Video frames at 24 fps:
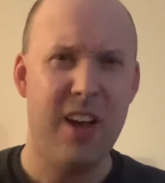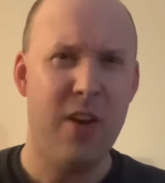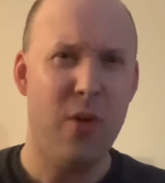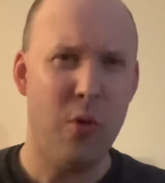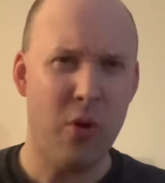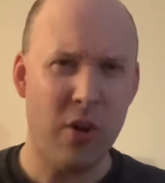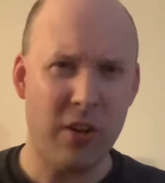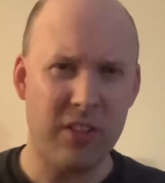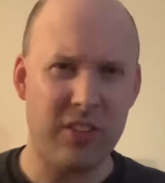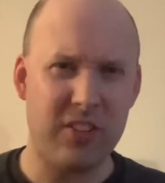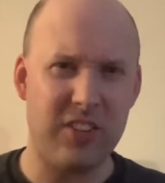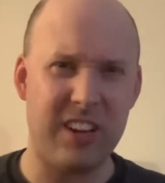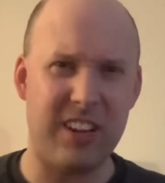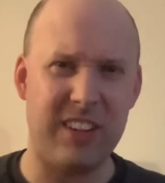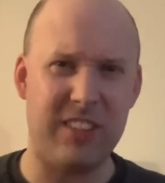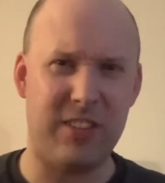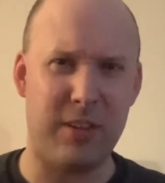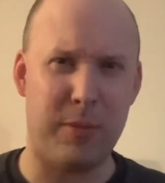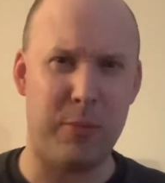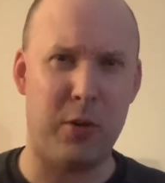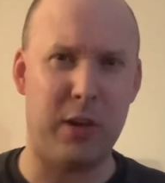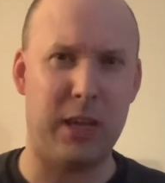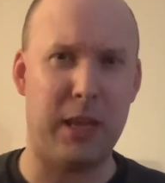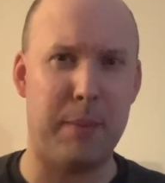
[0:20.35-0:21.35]
What are the chances
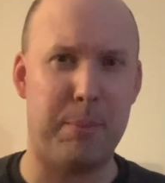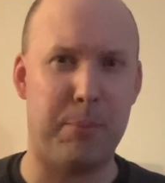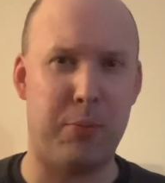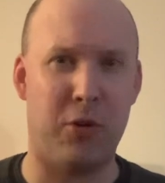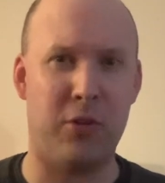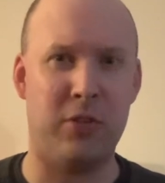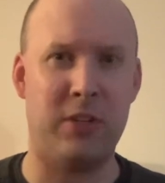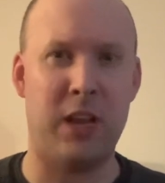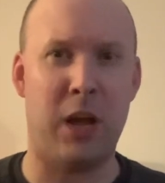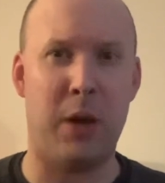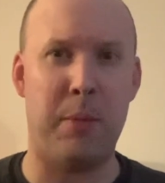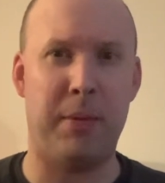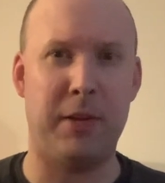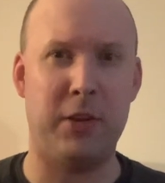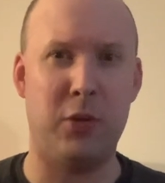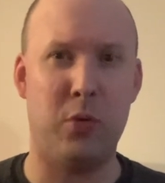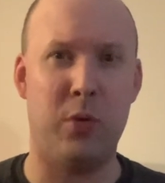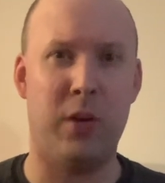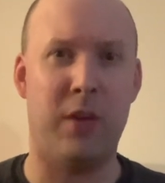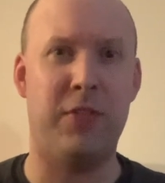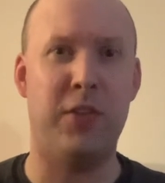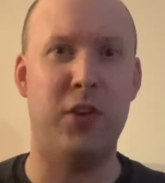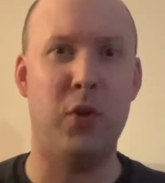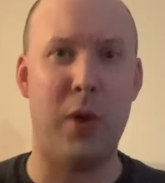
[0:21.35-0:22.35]
I'm going to get burnt out by
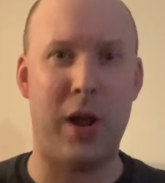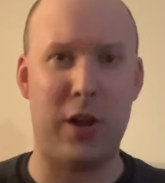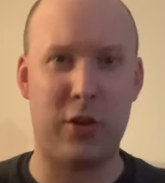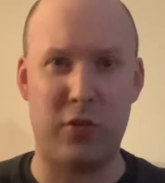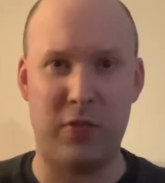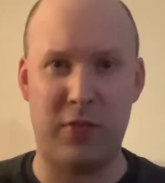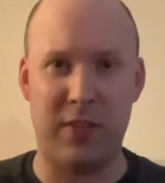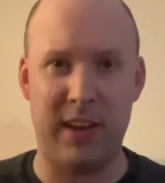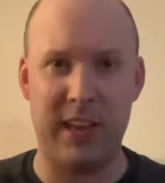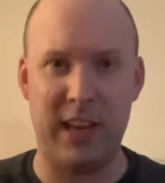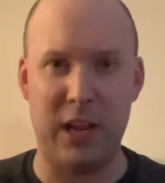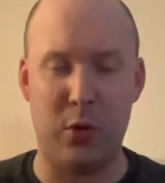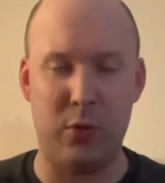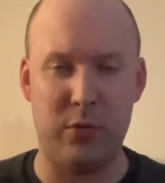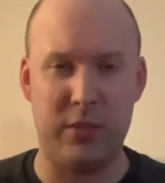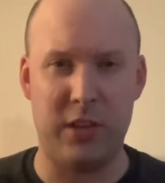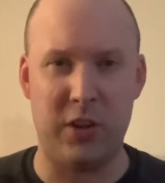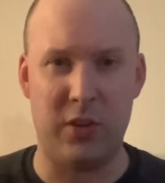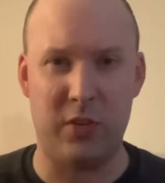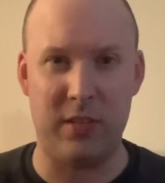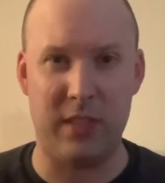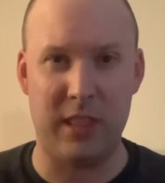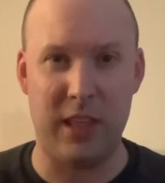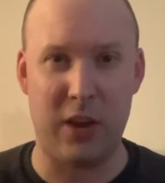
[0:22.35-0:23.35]
doing a few extra videos
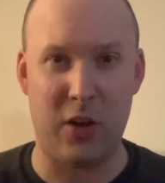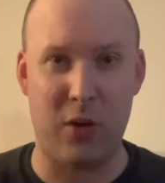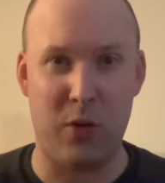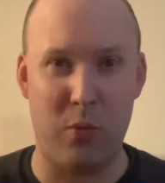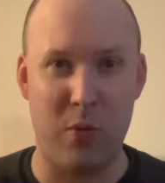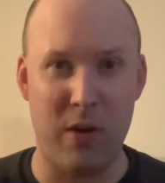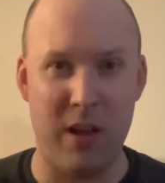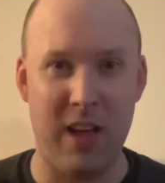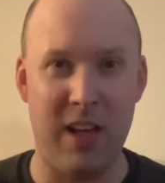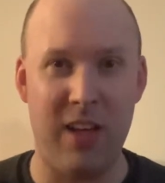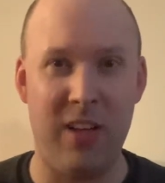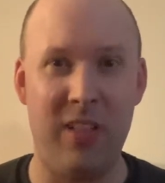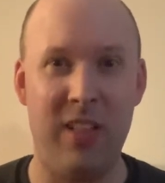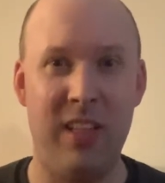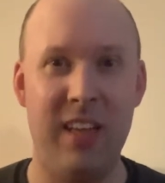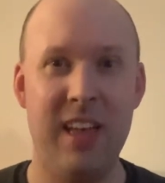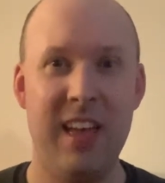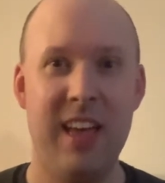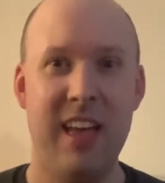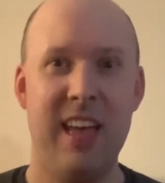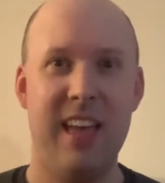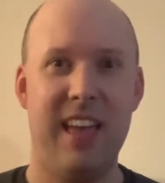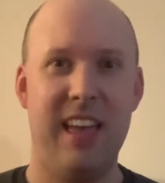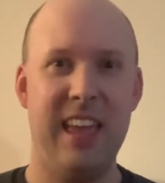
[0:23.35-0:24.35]
here and there? Well,
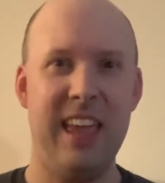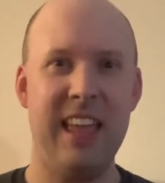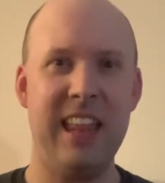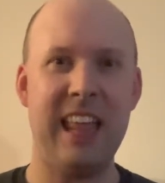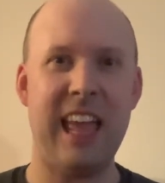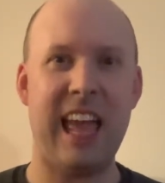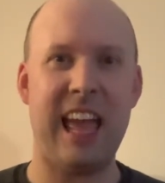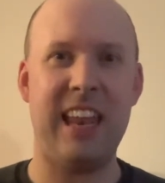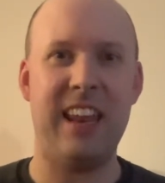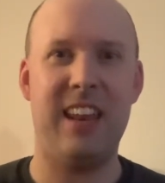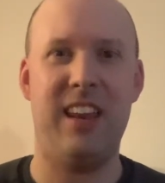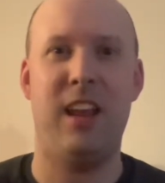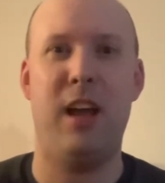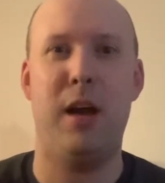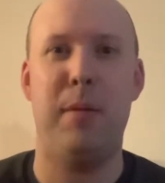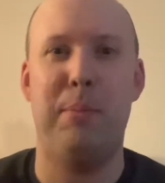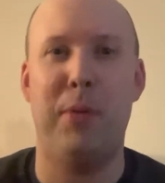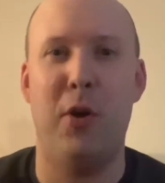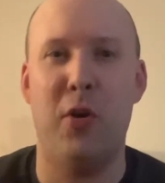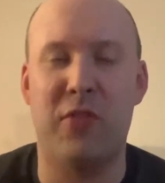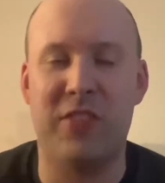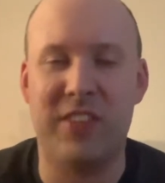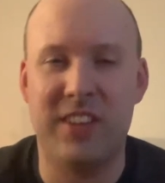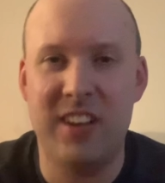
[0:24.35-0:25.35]
it added
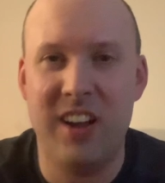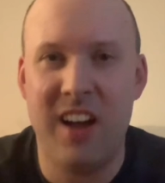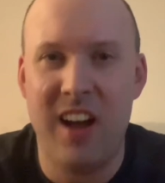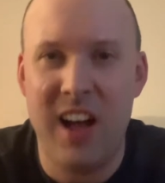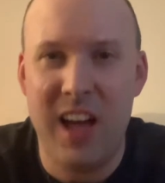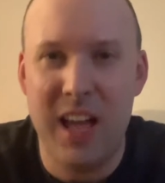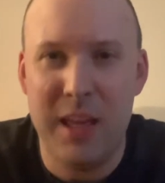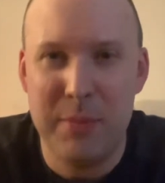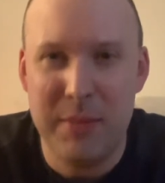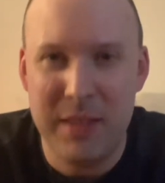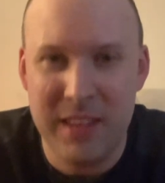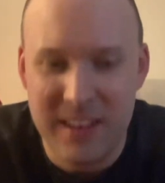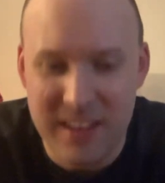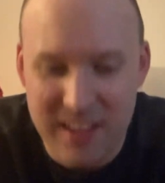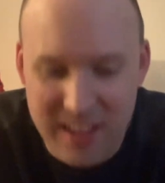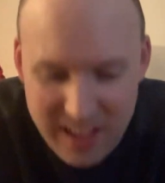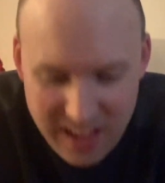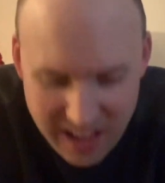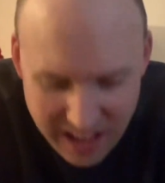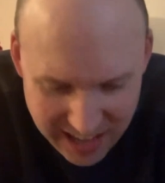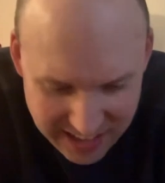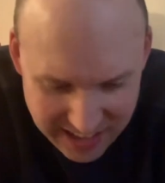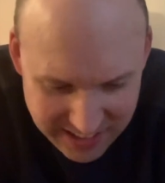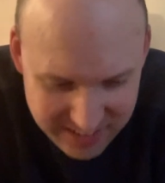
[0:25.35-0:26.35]
up over time, and
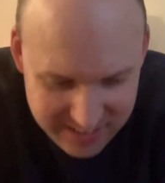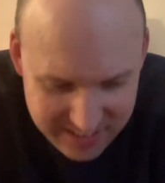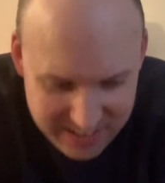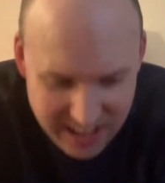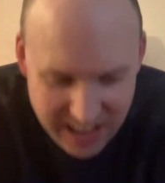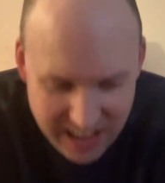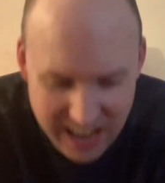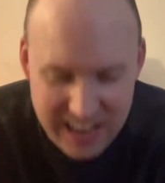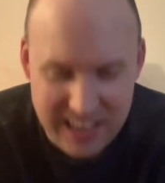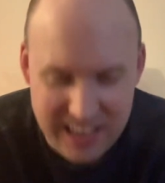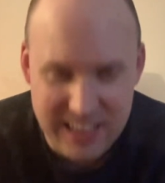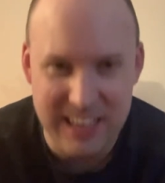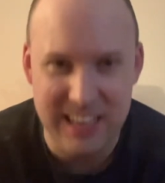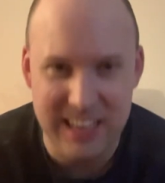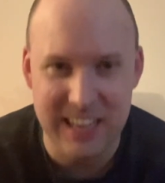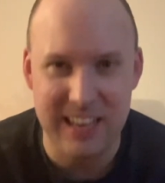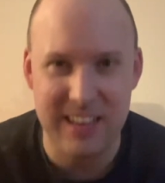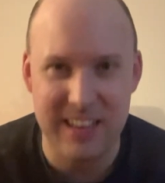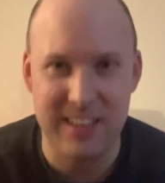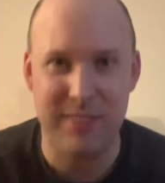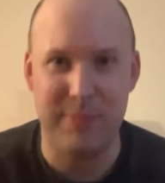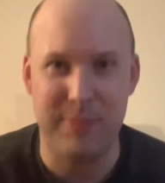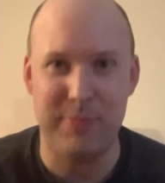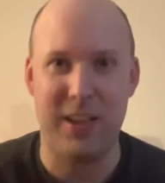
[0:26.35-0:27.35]
I
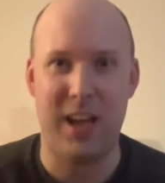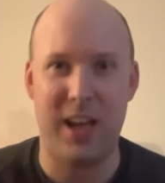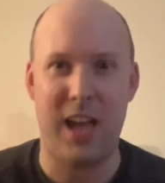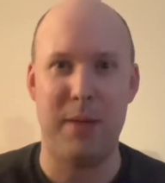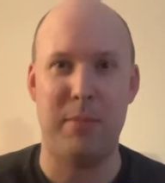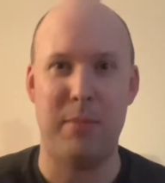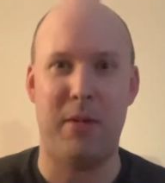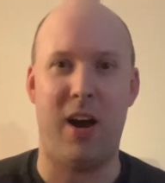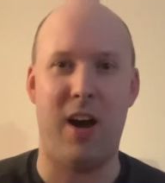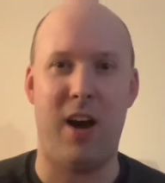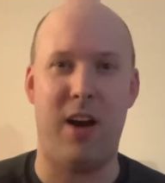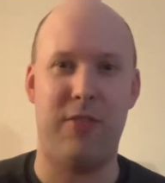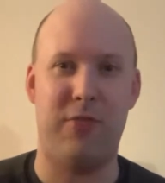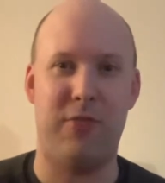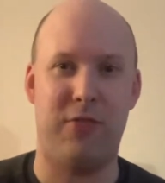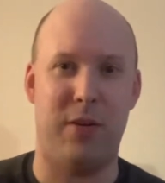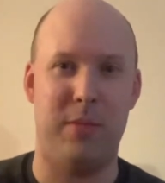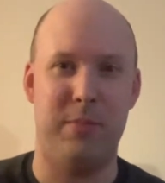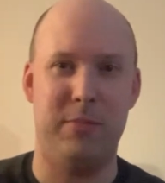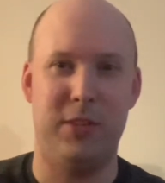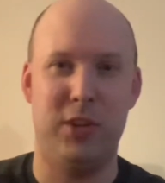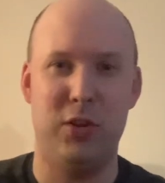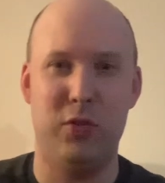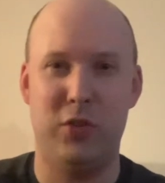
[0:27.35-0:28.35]
needed some time off
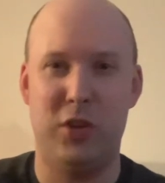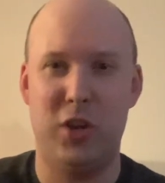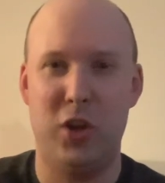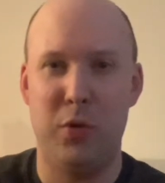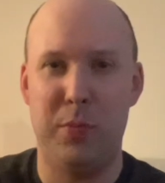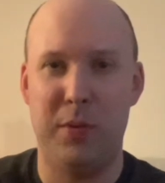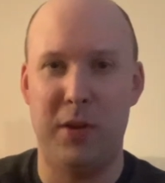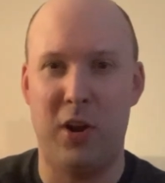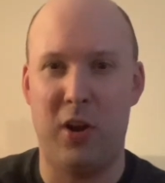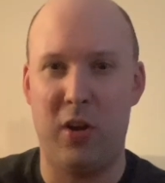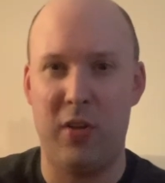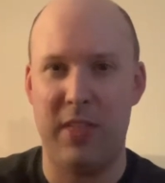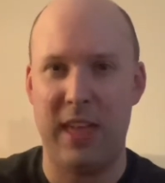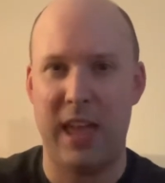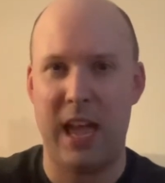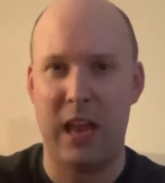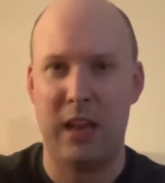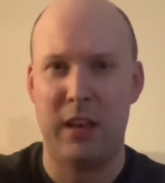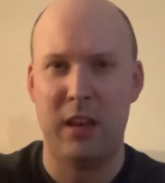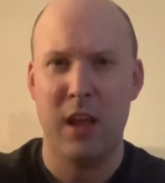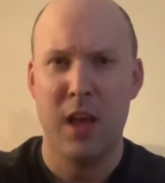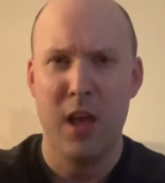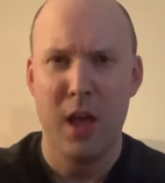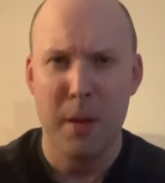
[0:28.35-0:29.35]
from YouTube and all
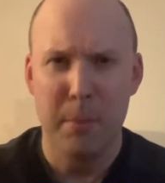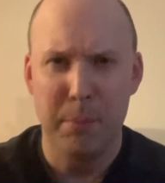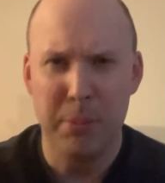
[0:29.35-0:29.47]
that.